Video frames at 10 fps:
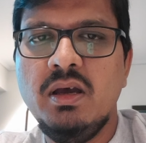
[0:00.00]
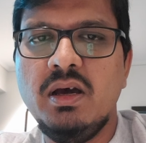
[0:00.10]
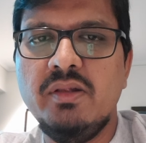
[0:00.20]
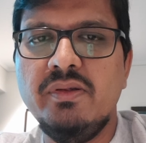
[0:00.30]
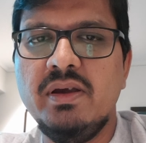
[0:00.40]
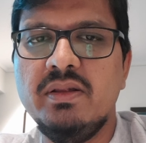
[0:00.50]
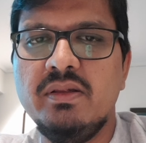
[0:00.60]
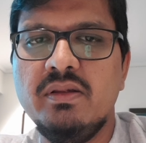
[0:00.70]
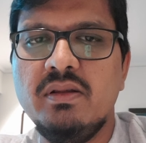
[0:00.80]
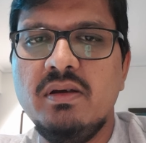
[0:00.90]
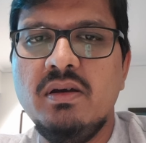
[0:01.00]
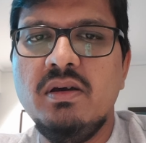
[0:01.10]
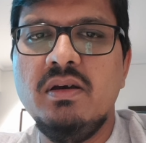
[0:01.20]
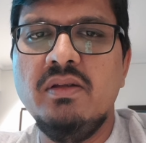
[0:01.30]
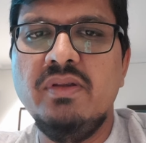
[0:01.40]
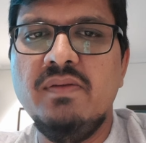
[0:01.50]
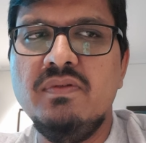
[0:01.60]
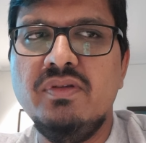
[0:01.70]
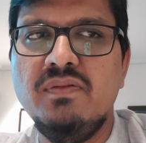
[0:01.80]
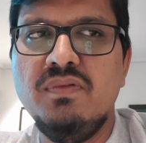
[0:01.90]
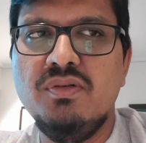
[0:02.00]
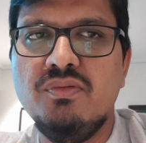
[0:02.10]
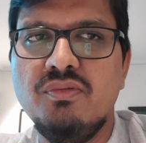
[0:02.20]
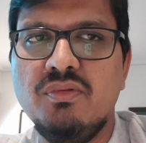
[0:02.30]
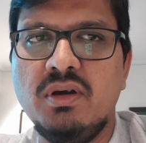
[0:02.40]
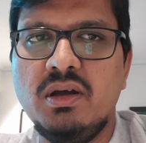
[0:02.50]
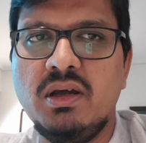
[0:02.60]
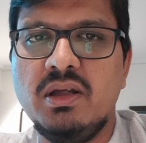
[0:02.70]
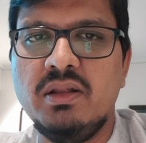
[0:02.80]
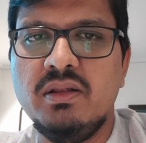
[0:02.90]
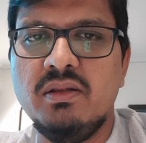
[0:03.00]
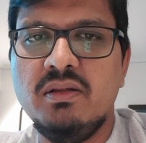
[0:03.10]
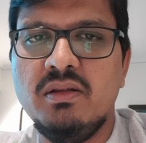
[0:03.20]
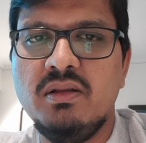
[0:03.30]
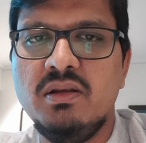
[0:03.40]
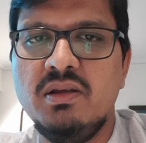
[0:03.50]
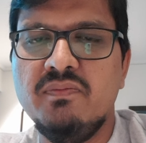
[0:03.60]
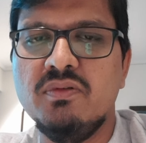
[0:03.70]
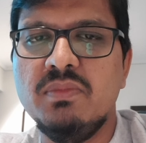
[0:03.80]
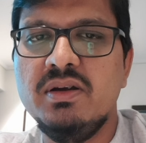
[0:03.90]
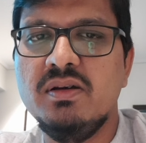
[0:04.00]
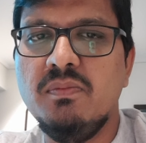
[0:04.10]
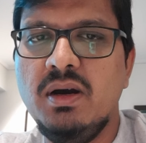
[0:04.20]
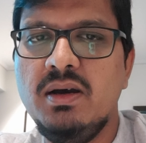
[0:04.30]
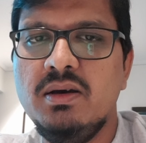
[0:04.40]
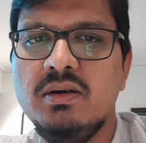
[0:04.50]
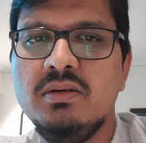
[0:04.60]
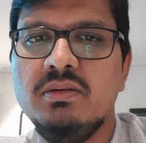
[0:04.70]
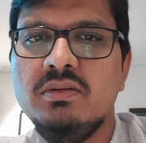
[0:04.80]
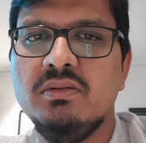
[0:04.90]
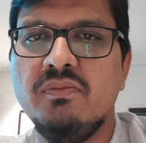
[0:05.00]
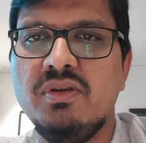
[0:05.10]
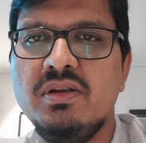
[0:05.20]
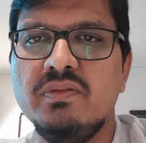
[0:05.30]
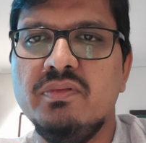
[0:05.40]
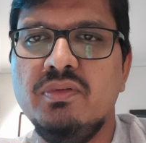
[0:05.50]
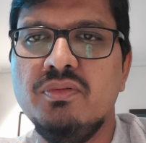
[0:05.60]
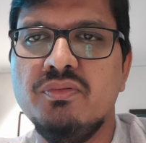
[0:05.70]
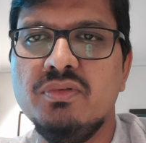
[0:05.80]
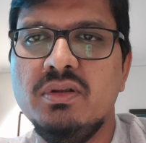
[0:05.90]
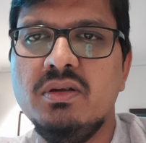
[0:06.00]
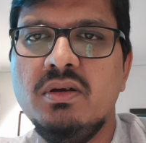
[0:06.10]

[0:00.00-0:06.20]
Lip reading: And then they will give you an information pack which includes